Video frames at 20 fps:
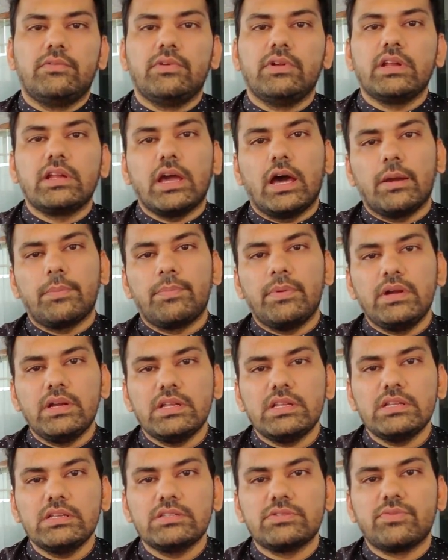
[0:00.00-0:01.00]
When carpenter
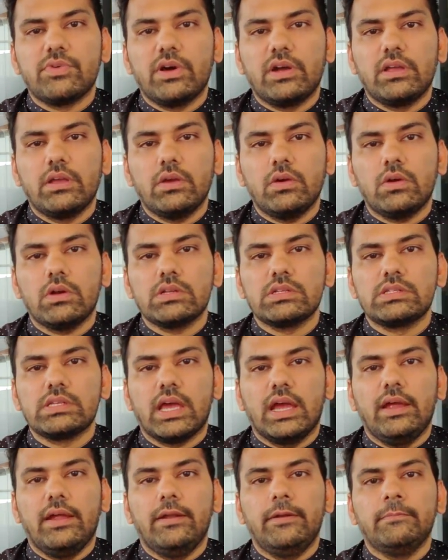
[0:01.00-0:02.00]
is working on a
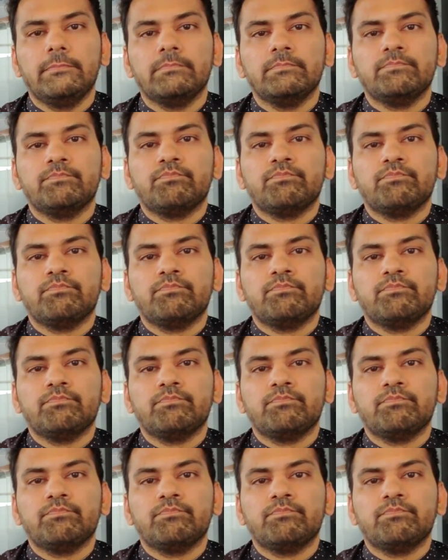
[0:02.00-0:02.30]
site,